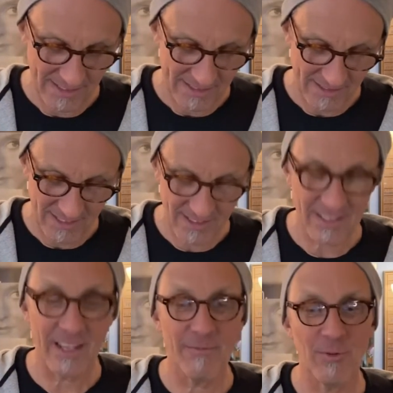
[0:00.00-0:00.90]
Seize the
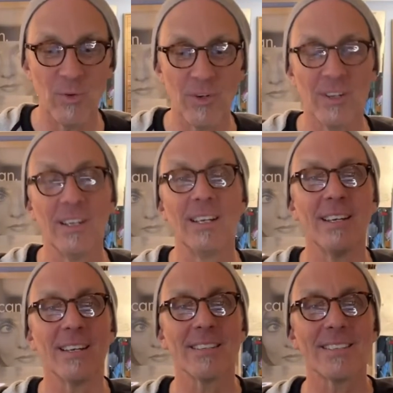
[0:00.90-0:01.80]
Day 4
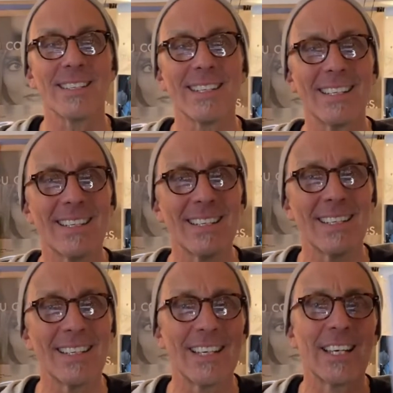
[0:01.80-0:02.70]
is
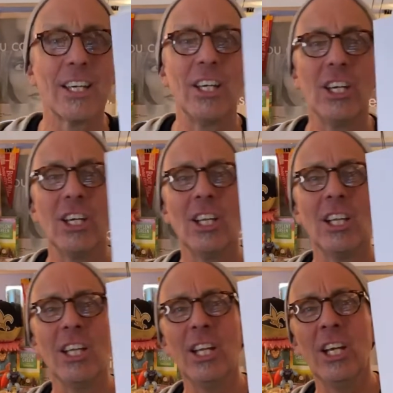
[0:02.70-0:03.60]

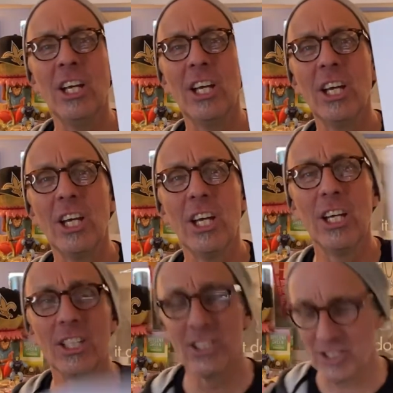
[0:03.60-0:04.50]
killing
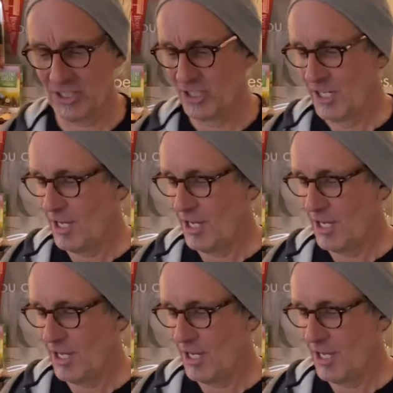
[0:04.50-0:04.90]
it.